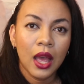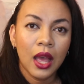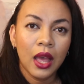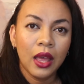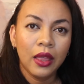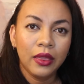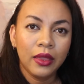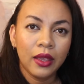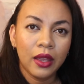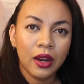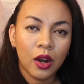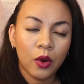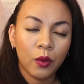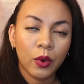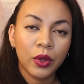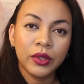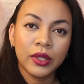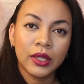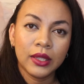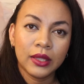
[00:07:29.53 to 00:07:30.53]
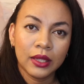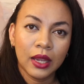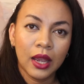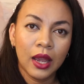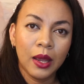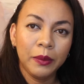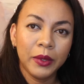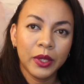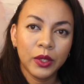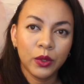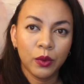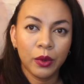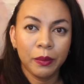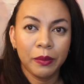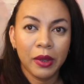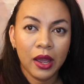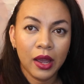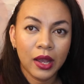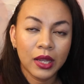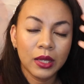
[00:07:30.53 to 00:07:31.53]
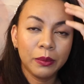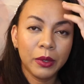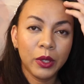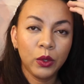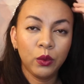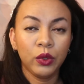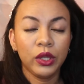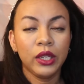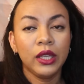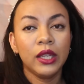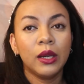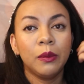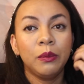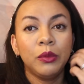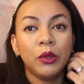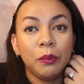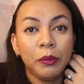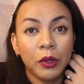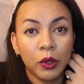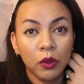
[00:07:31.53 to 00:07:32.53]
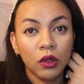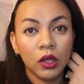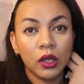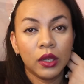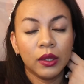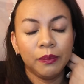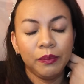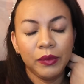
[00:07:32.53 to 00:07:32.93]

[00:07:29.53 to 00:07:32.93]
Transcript: and then around that time, that's when my husband will heat up the milk.